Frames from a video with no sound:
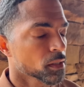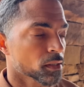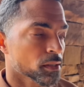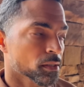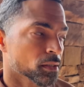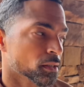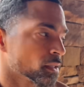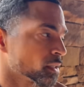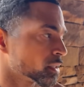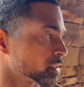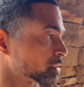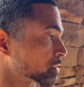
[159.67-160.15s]

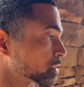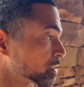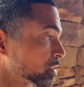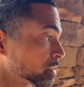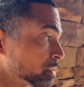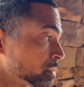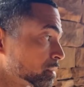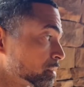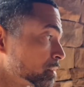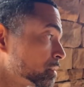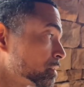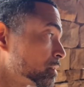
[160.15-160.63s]
It's not
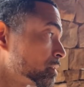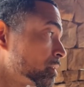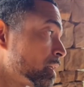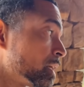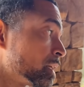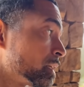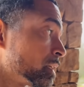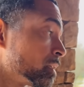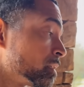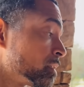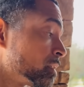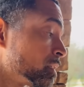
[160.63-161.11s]
that. It's
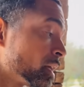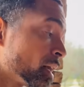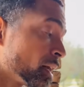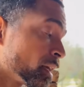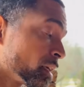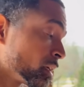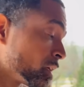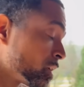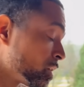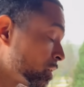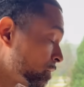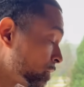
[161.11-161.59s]
now, not? Now
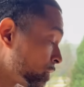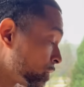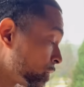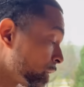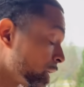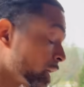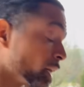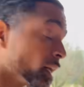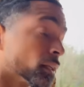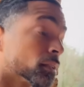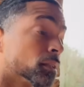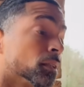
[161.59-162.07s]
you're
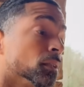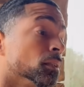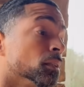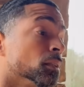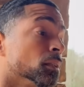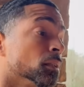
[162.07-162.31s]
overreacting.